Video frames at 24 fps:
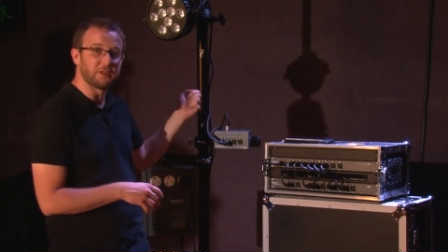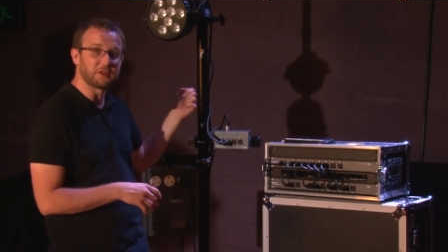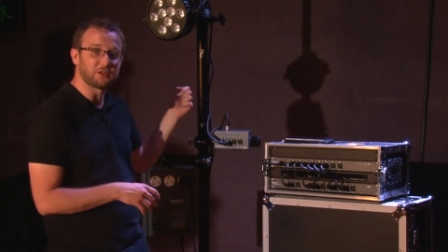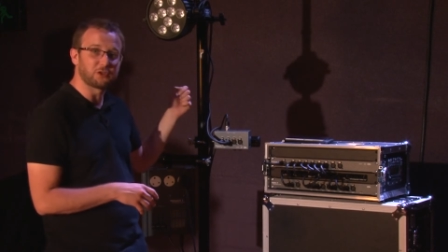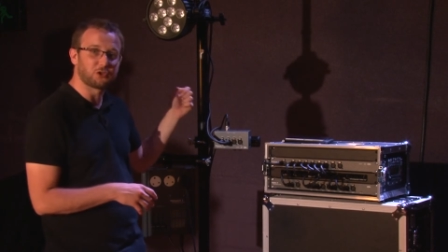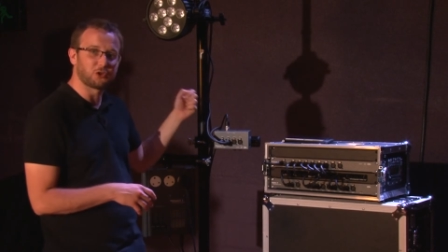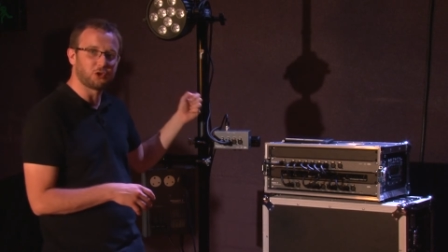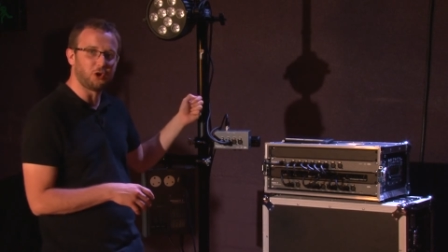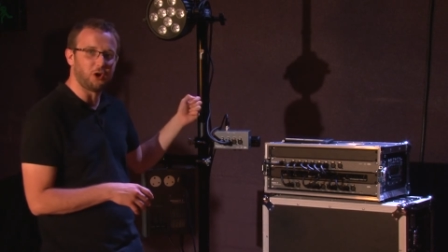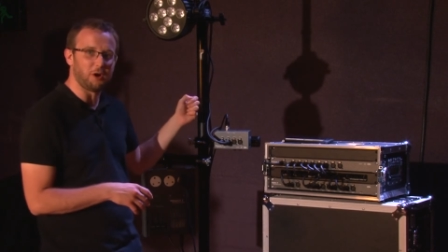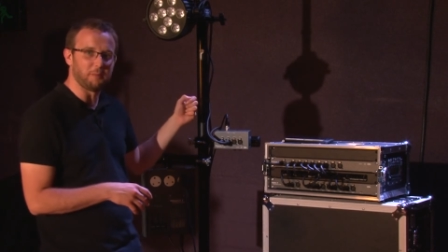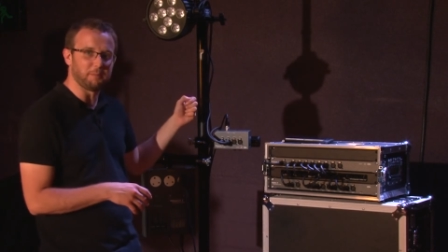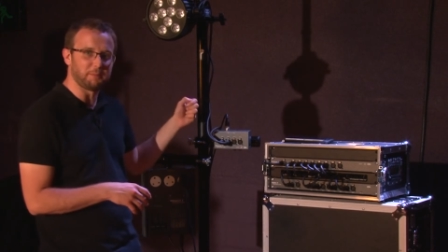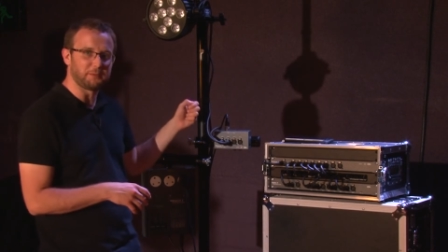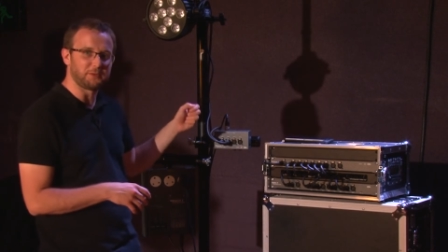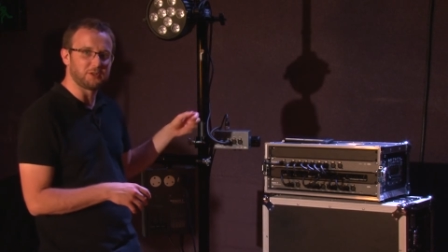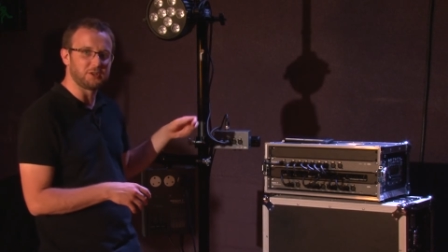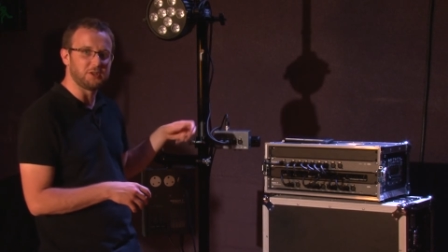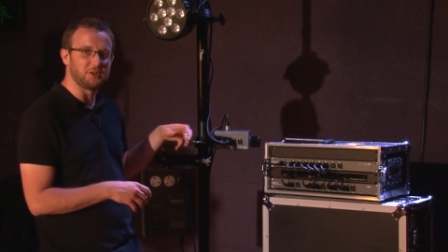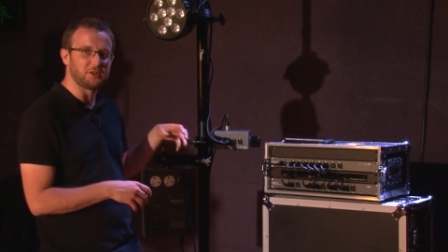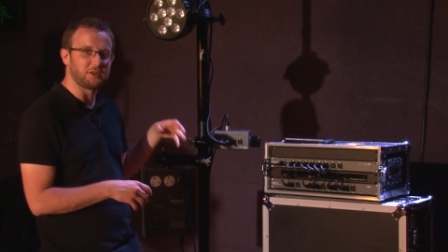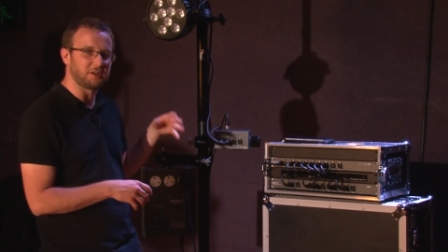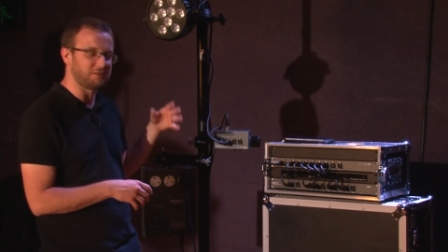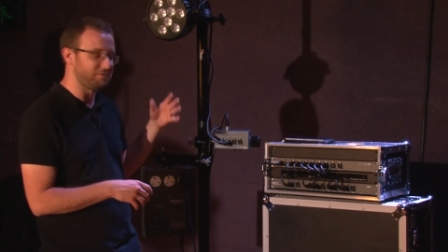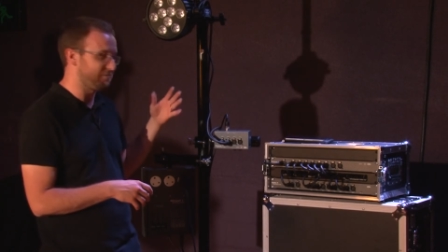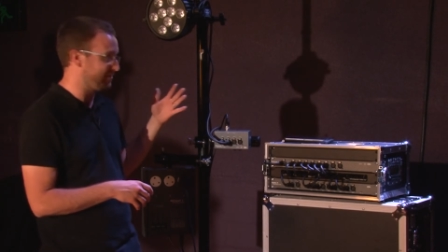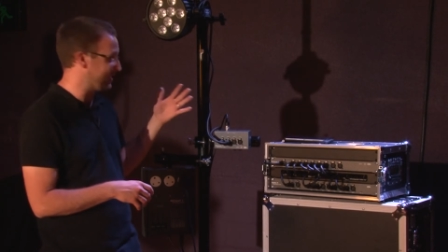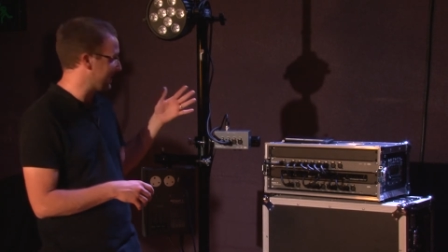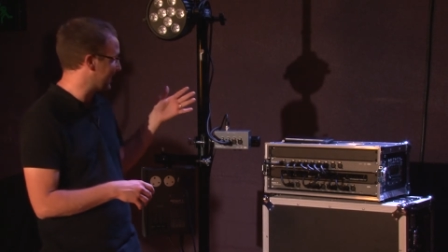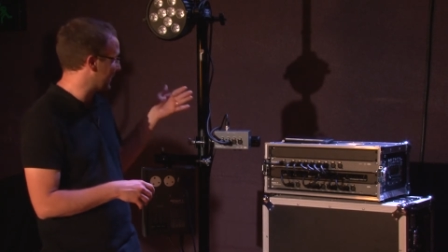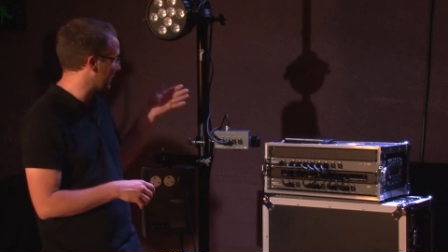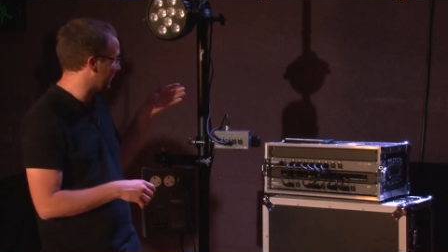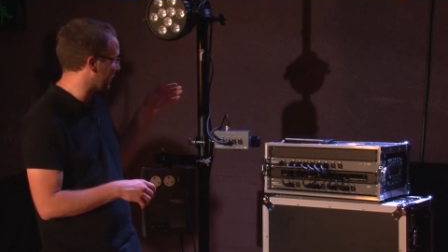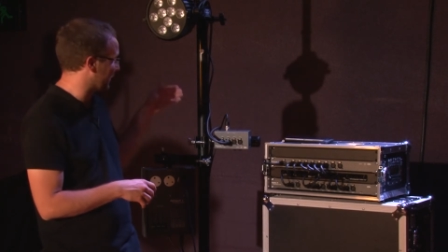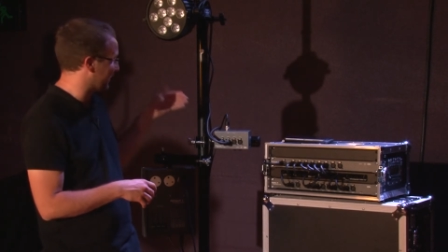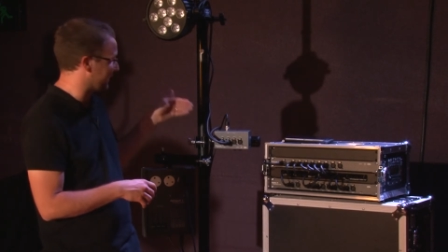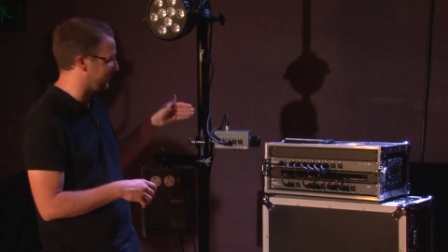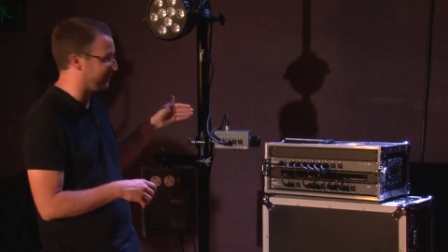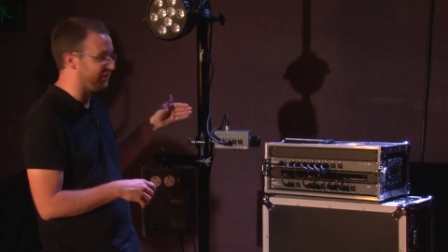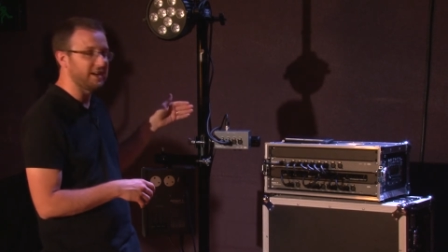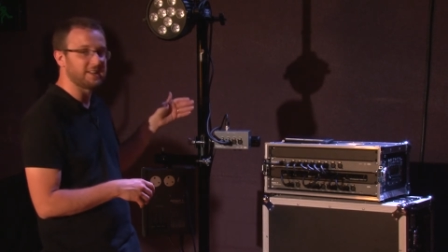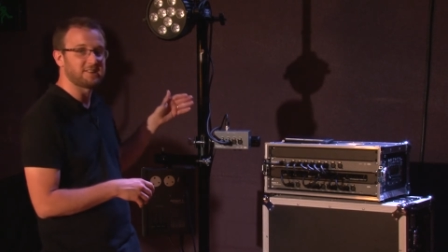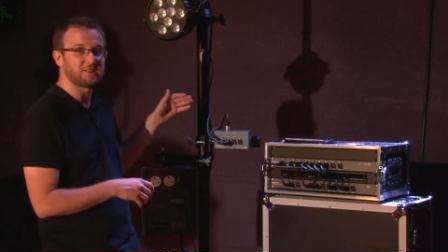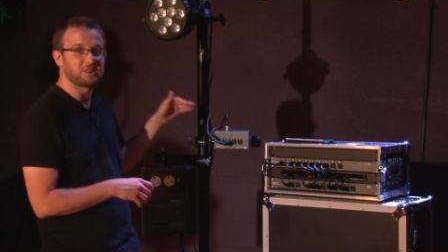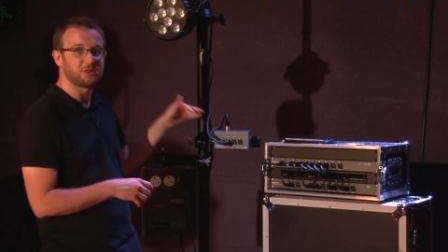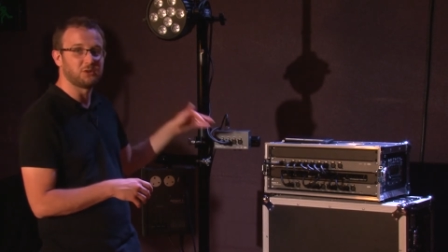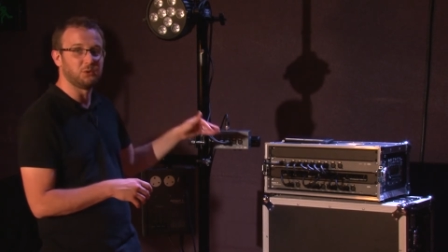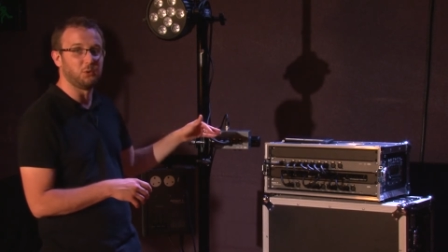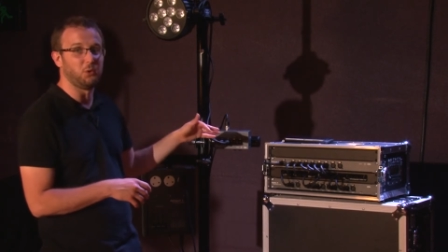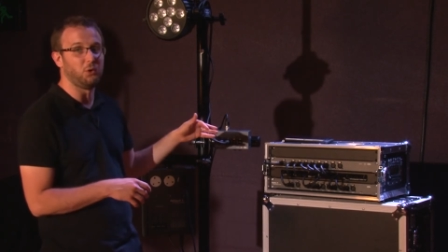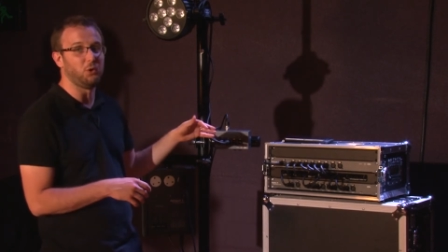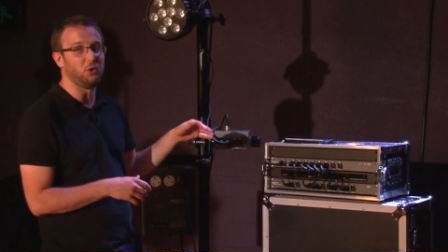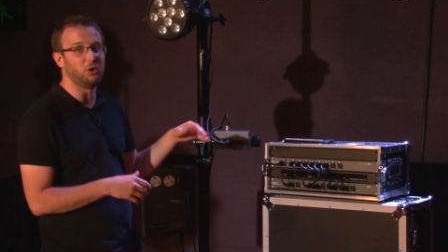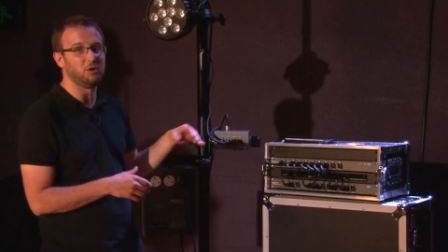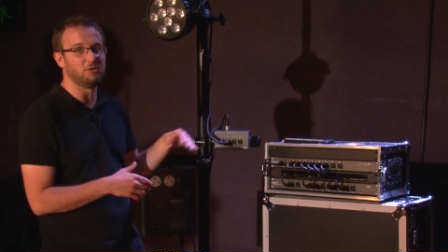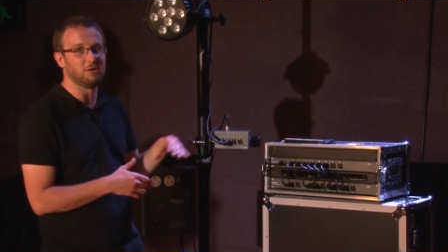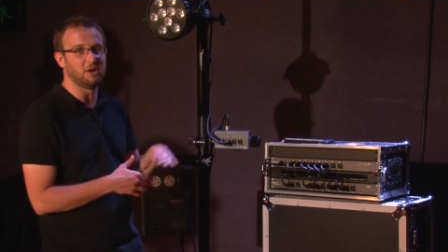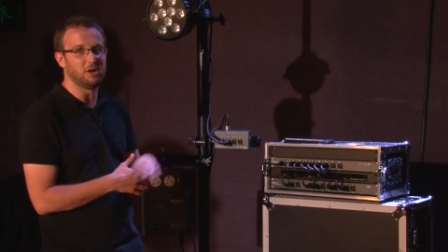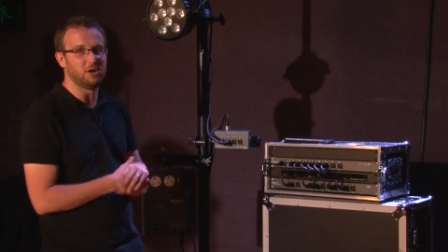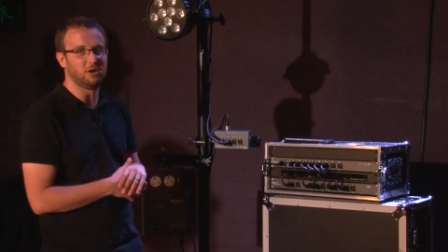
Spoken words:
the top, so you can rig it on a vertical or a